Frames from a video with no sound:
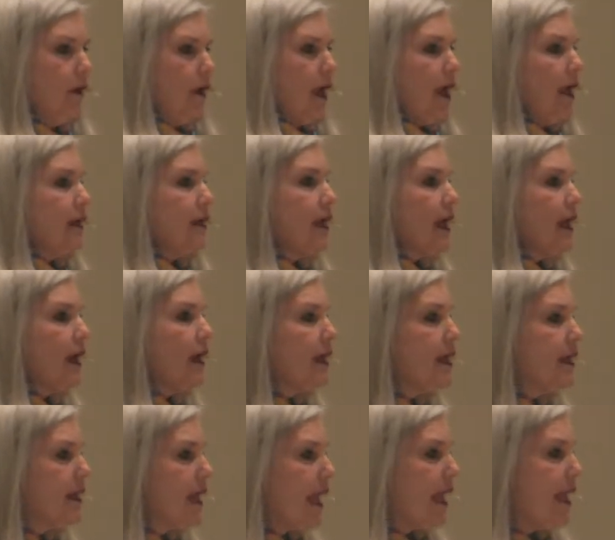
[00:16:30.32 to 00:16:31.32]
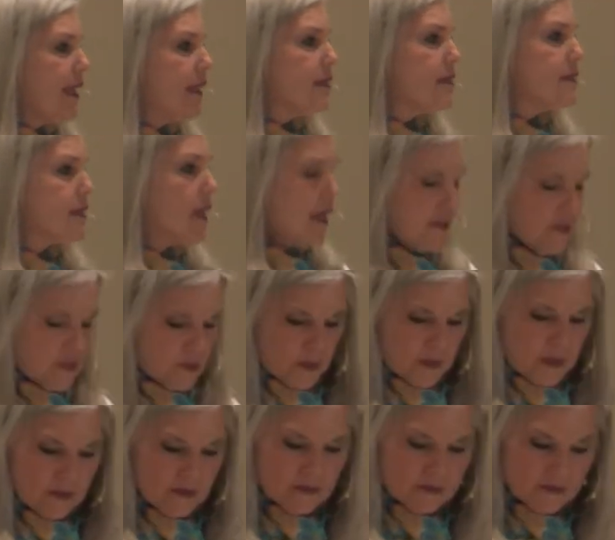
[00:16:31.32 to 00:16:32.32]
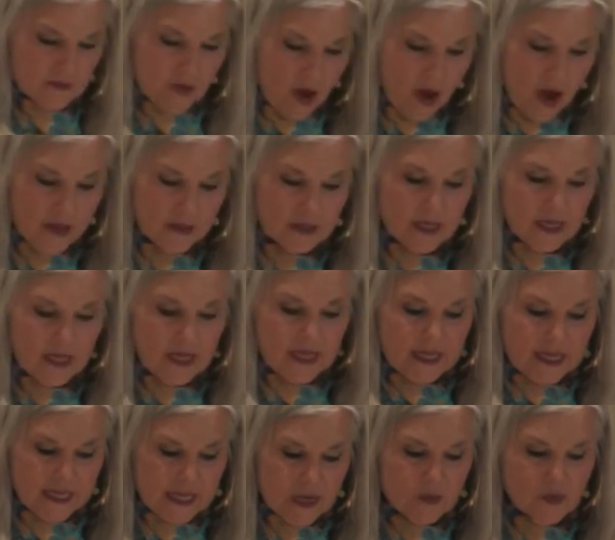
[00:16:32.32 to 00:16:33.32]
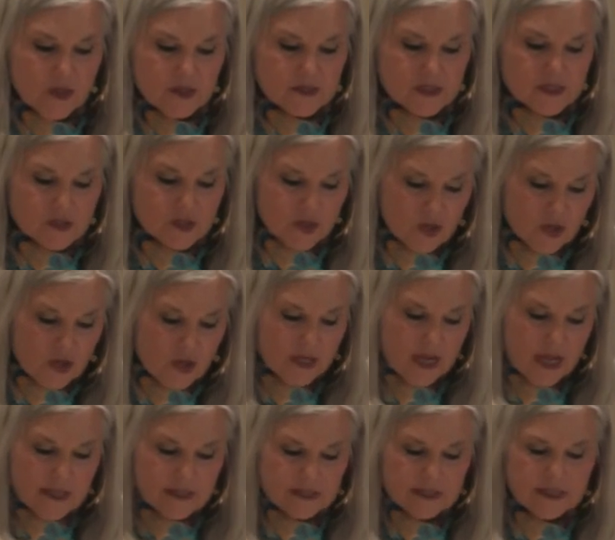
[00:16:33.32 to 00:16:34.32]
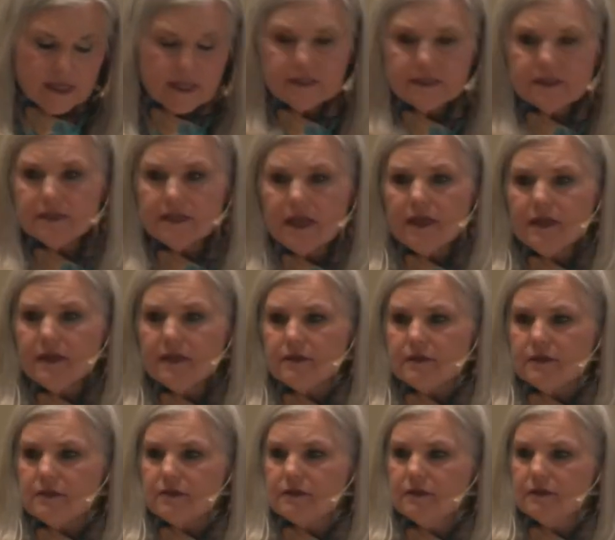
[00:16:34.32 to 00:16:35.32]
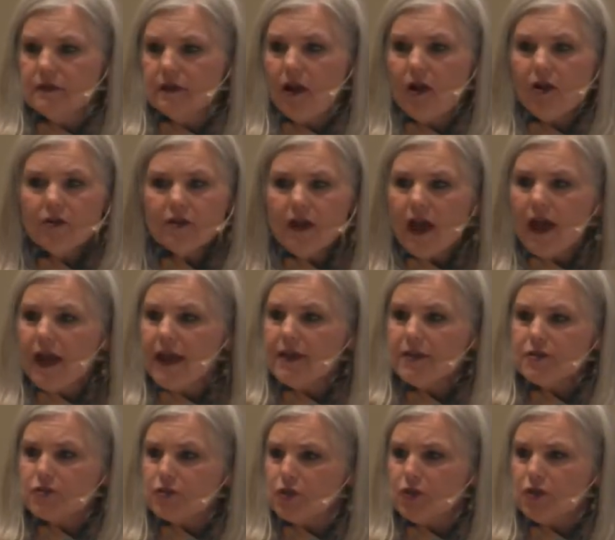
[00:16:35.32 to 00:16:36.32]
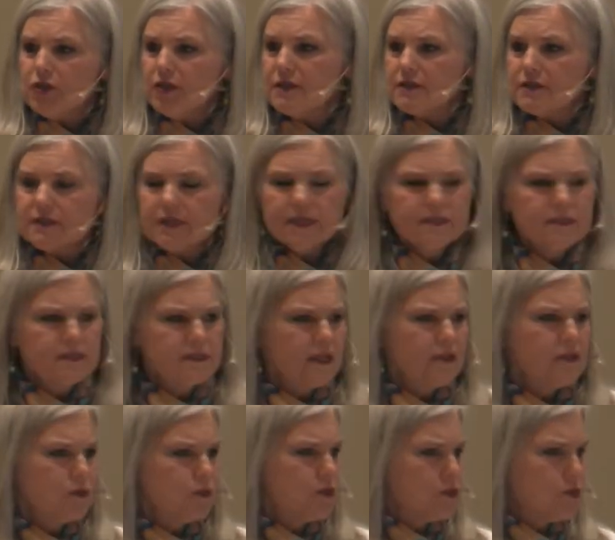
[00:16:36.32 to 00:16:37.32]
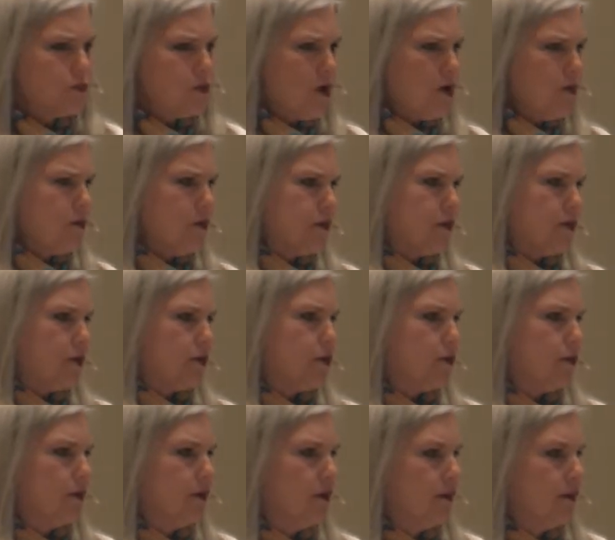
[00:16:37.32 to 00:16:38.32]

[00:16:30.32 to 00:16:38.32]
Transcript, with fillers: And Hannah's husband thought he was as good as 10 sons. Aren't I as good as 10 sons? What's wrong with you?